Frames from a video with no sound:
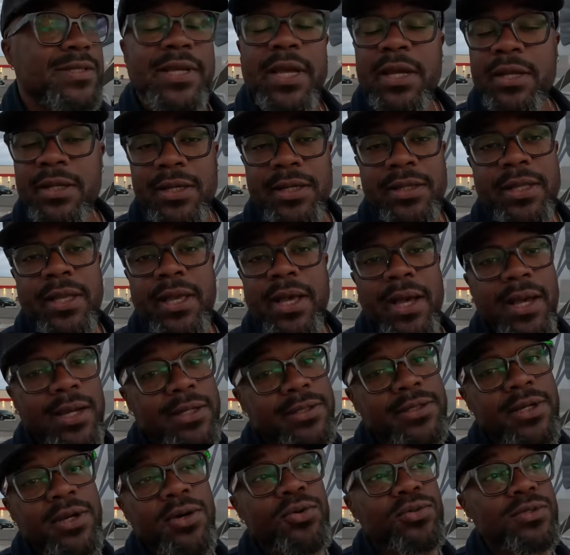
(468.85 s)
technically I
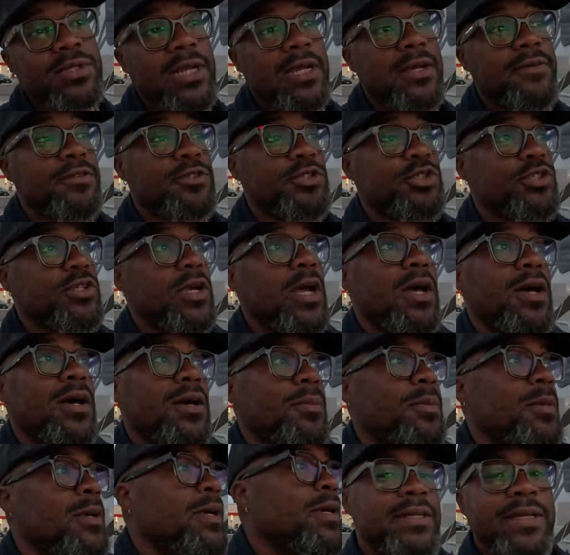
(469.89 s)
don't have a job.